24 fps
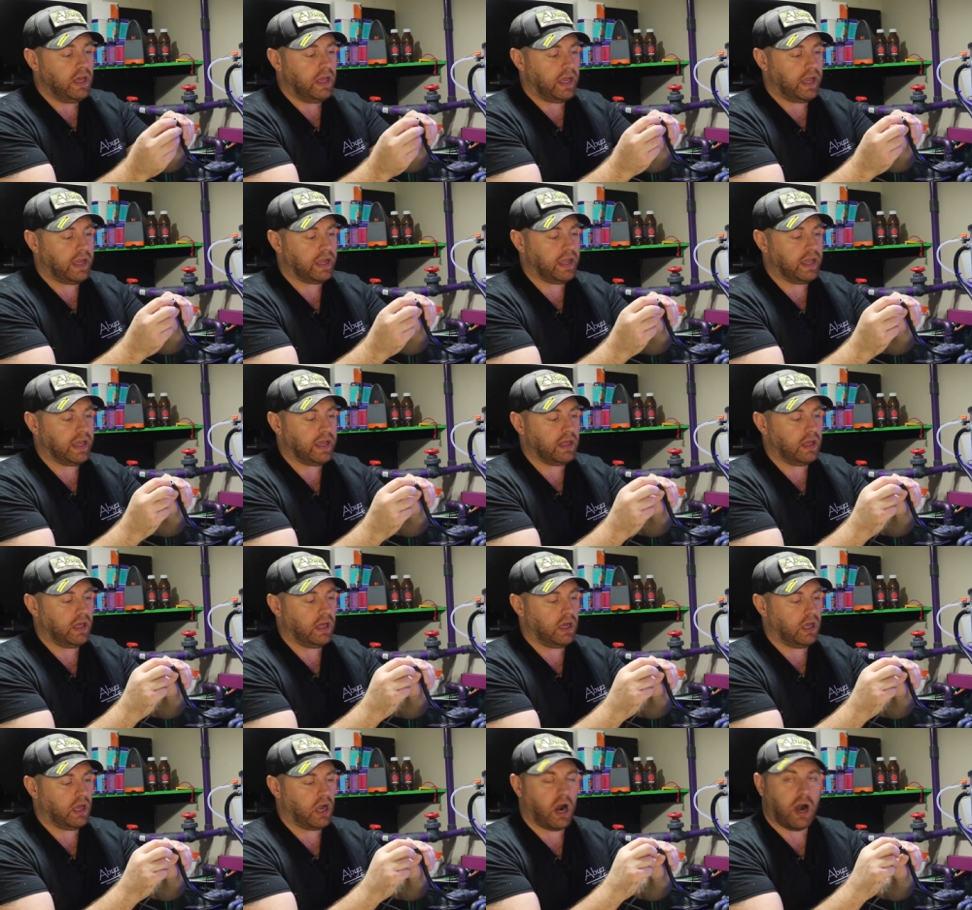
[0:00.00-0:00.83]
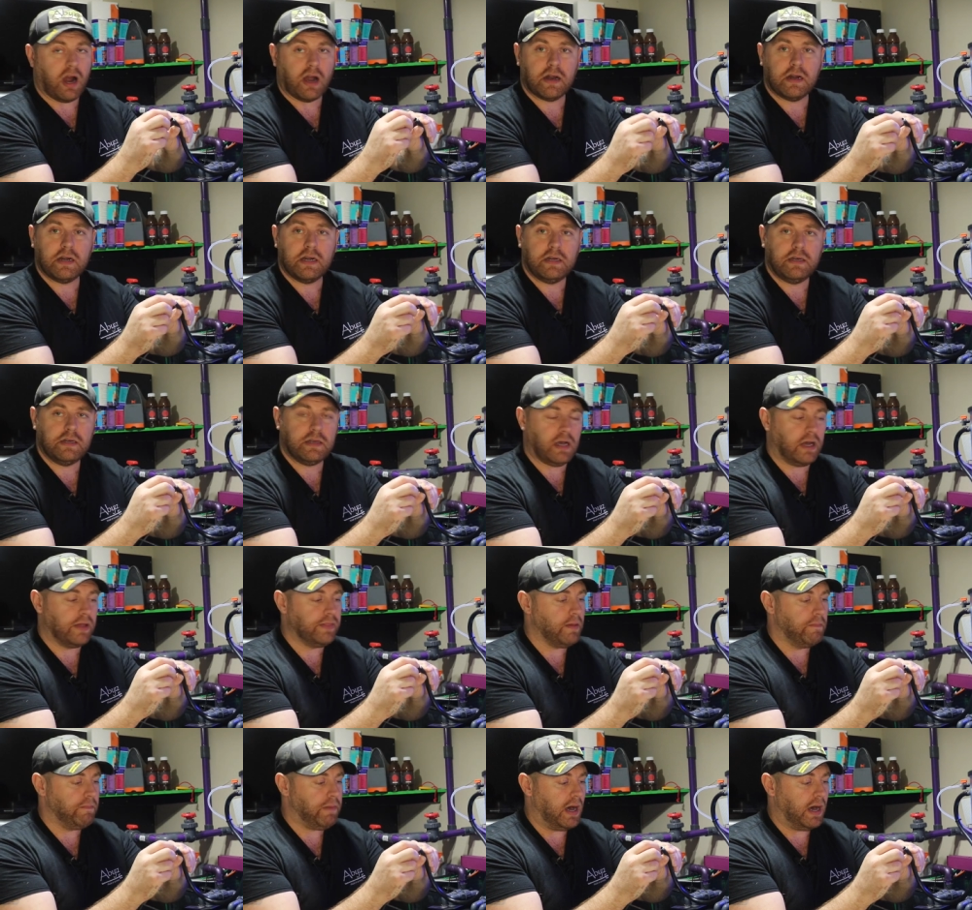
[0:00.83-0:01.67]
it can get uh, hardened
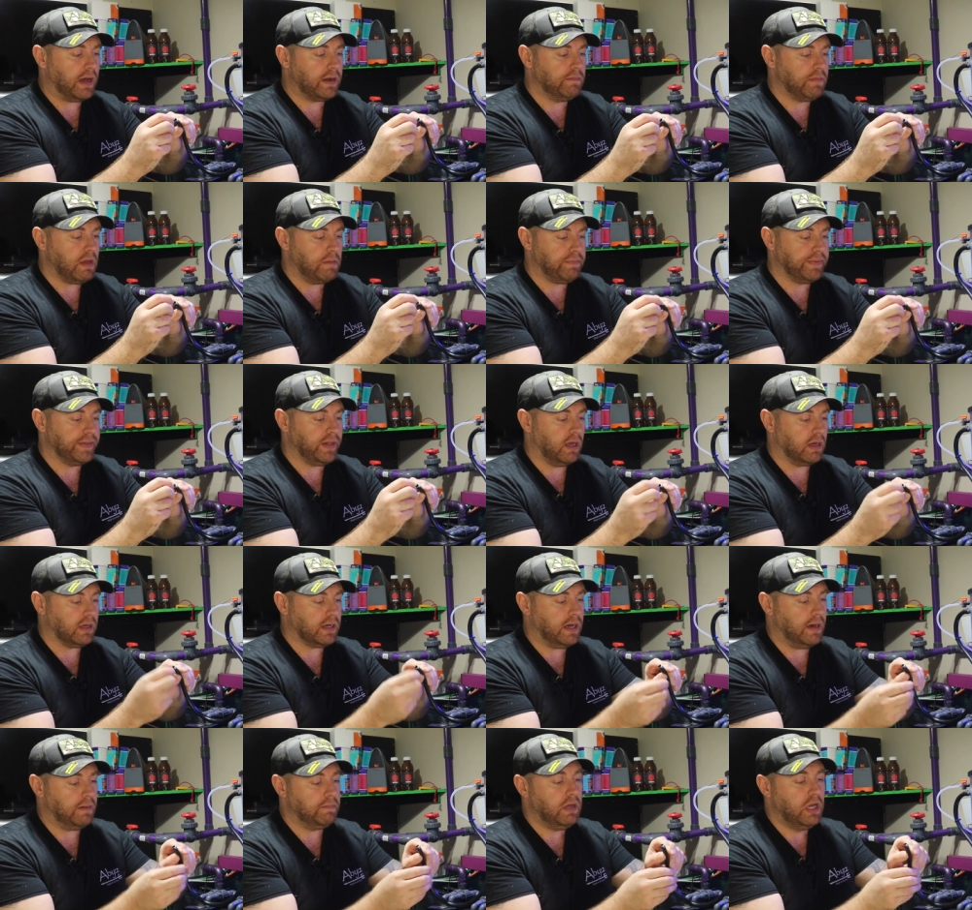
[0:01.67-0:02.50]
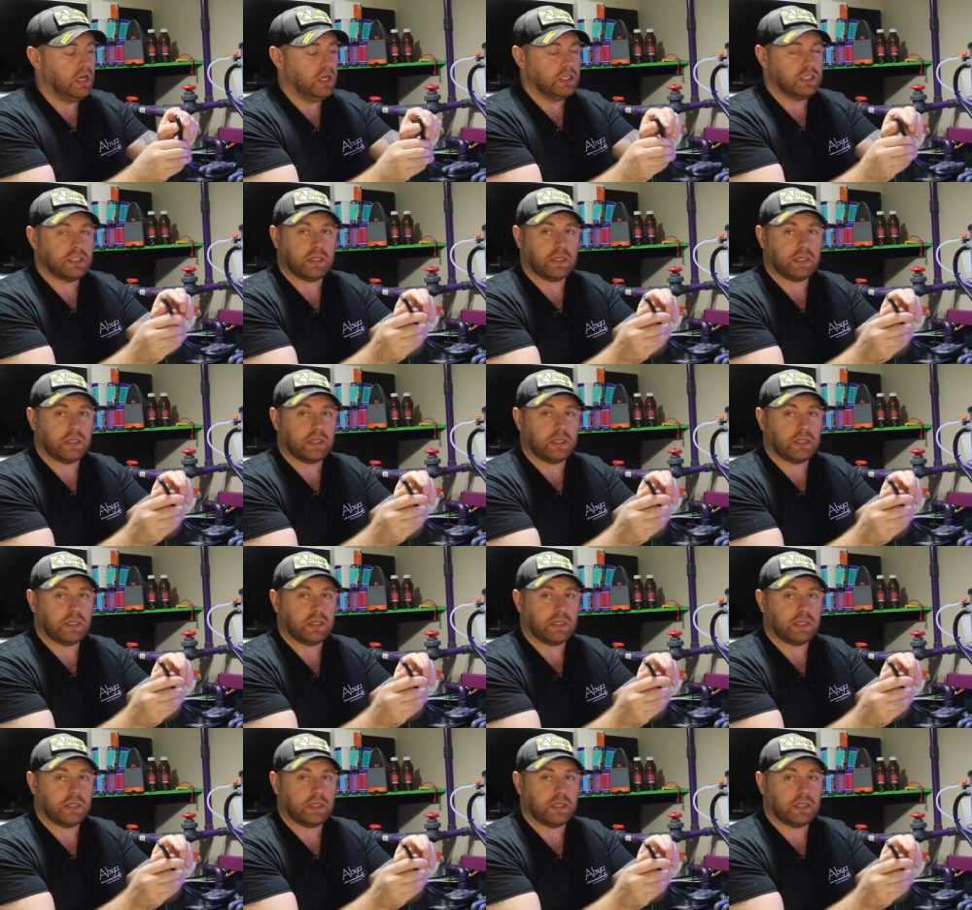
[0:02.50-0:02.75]
on the bottom and plug up.